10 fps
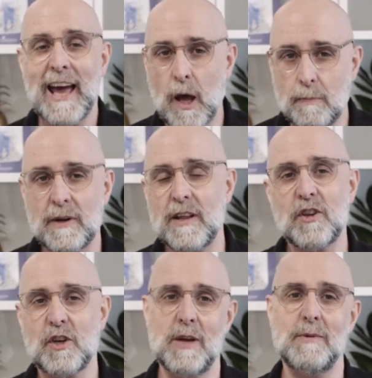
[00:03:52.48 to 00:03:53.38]
helping in
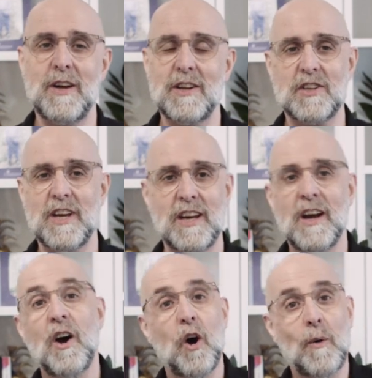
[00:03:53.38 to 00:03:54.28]
the community,
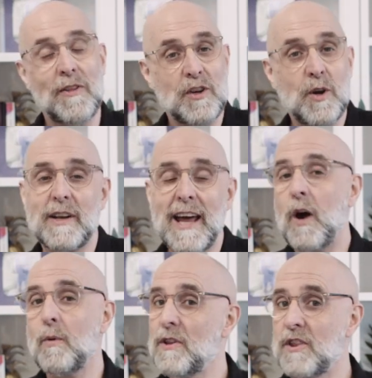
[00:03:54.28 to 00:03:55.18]
or whether you can
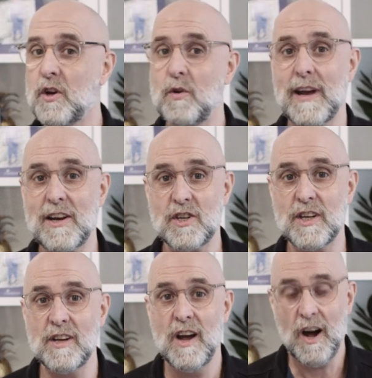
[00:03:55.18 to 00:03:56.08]
help with the
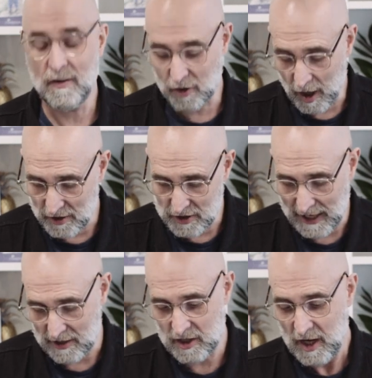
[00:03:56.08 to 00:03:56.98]
creation of
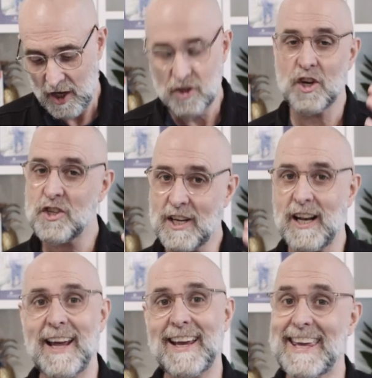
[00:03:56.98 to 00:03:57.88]
content. Just
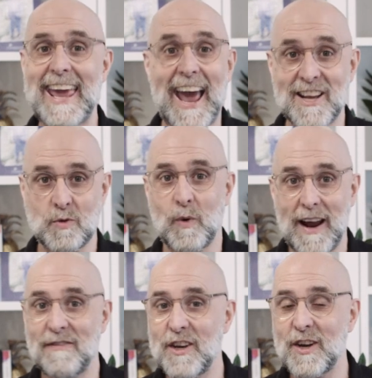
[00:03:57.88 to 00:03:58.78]
click yes
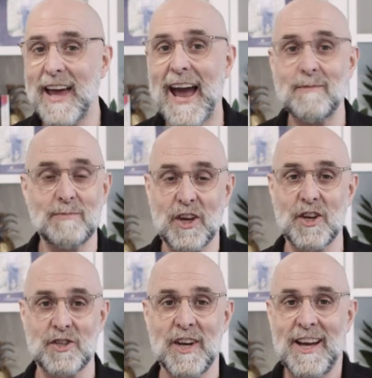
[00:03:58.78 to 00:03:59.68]
wherever you can
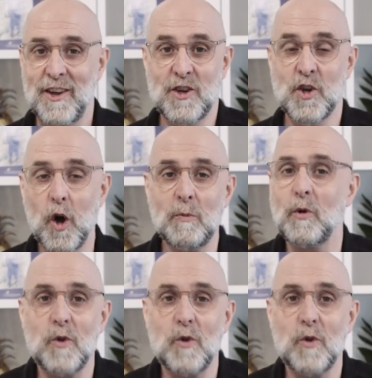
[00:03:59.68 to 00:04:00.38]
because the normal